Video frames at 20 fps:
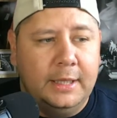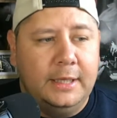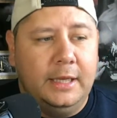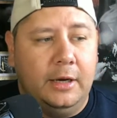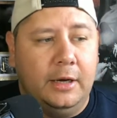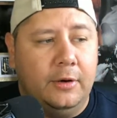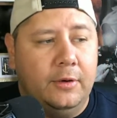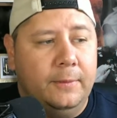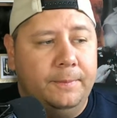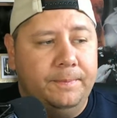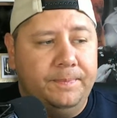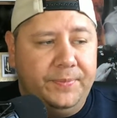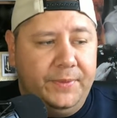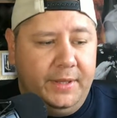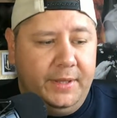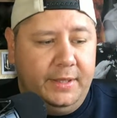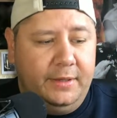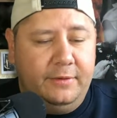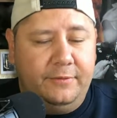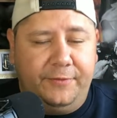Now,
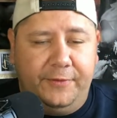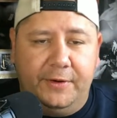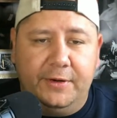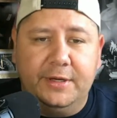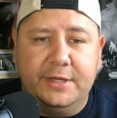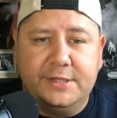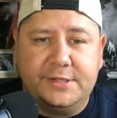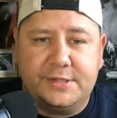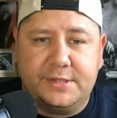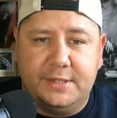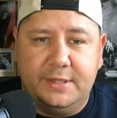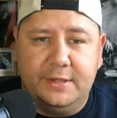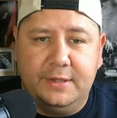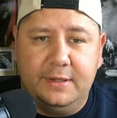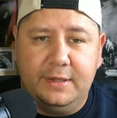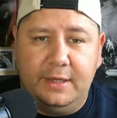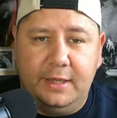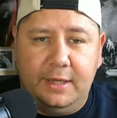in fairness to